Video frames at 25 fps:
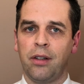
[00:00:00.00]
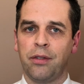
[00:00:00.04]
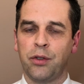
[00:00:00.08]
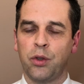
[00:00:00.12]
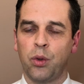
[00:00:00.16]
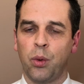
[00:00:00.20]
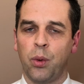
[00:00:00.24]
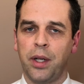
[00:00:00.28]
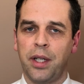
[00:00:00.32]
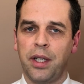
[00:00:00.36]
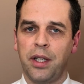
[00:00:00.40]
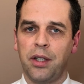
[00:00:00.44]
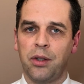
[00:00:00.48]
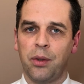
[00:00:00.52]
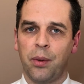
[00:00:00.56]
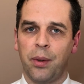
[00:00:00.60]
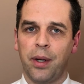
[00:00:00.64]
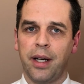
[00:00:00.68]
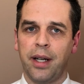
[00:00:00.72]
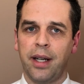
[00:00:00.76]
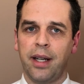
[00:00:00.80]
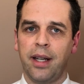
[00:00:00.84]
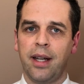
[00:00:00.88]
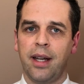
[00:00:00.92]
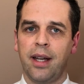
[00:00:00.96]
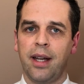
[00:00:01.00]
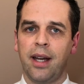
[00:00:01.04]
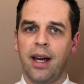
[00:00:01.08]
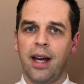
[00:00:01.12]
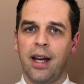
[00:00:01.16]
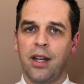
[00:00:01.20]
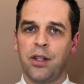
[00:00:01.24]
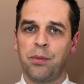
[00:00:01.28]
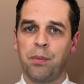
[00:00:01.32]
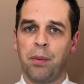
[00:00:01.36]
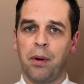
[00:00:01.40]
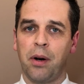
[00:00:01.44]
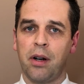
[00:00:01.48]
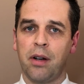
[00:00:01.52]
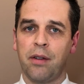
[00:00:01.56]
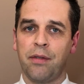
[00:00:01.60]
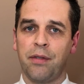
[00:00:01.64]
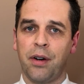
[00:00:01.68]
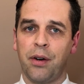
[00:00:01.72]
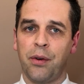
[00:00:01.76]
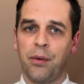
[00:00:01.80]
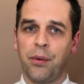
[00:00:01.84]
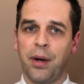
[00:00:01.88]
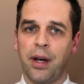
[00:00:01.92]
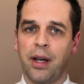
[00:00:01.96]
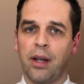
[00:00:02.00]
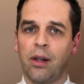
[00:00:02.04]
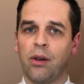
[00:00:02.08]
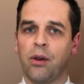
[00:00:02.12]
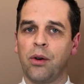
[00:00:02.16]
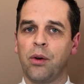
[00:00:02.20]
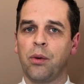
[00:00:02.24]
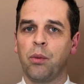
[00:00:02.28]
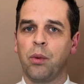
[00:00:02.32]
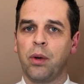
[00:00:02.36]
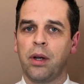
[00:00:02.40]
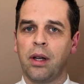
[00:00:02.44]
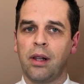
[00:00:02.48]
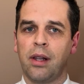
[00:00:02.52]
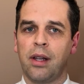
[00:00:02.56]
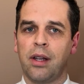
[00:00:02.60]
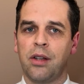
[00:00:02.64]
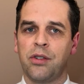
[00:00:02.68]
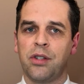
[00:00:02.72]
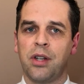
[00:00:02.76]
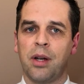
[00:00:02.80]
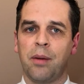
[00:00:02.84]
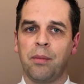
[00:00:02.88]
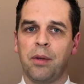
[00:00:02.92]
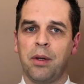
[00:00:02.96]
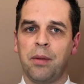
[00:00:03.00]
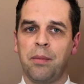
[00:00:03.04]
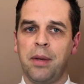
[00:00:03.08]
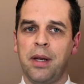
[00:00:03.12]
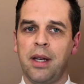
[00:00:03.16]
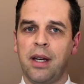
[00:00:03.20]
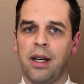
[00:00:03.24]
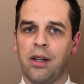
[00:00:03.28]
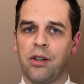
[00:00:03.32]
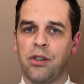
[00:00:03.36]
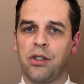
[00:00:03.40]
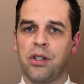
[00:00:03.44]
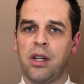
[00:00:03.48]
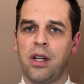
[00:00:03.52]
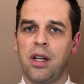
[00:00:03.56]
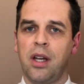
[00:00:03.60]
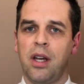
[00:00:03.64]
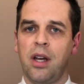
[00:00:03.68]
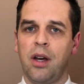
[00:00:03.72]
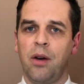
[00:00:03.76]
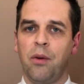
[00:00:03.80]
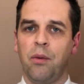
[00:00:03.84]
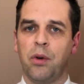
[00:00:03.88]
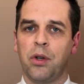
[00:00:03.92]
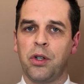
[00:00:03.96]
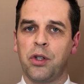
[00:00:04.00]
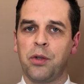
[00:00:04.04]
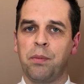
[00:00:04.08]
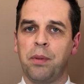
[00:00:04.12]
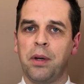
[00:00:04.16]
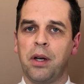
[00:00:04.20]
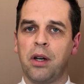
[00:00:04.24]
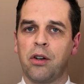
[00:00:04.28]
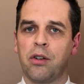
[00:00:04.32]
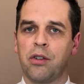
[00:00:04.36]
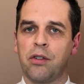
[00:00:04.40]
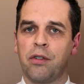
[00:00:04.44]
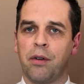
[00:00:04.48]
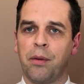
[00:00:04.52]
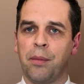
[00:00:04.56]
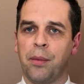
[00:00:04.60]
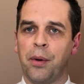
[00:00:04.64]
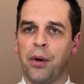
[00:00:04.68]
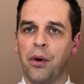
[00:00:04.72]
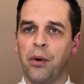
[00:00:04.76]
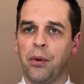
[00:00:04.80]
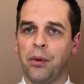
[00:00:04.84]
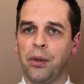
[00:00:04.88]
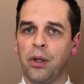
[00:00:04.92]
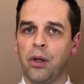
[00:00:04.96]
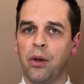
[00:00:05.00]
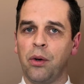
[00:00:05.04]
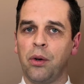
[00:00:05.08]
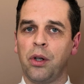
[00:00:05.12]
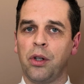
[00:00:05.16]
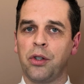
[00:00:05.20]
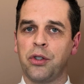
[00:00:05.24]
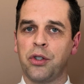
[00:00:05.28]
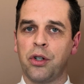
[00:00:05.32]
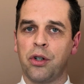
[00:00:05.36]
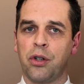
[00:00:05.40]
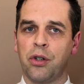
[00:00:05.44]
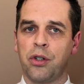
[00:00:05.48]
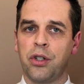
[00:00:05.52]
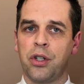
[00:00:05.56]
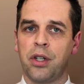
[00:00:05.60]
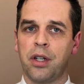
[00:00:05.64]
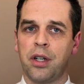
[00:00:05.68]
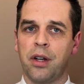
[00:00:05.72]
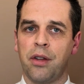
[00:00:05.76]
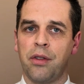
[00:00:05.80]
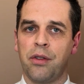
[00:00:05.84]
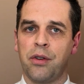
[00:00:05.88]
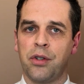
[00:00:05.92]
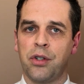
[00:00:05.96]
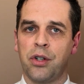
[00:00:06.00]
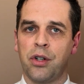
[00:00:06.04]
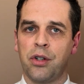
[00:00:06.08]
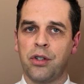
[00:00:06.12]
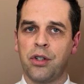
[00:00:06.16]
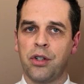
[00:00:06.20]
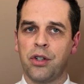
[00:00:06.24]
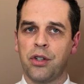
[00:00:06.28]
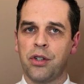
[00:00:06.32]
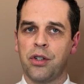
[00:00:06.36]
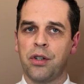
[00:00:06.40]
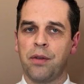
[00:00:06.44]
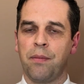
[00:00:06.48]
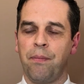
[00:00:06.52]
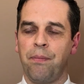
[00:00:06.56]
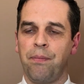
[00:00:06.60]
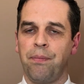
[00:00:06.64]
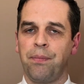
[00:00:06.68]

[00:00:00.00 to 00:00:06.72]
of 2020 as part of our regular weekly assembly meetings with speakers from our own local church and other churches.